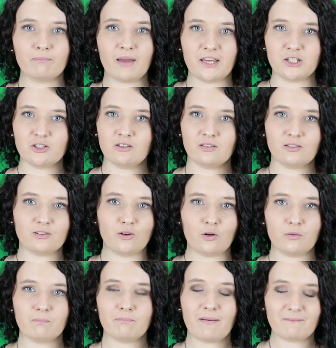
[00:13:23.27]
patient,
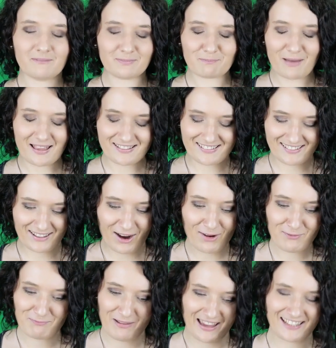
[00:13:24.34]
no, patent,
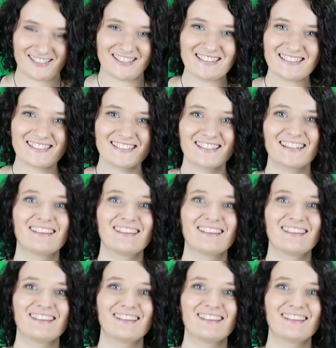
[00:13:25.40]
off patient,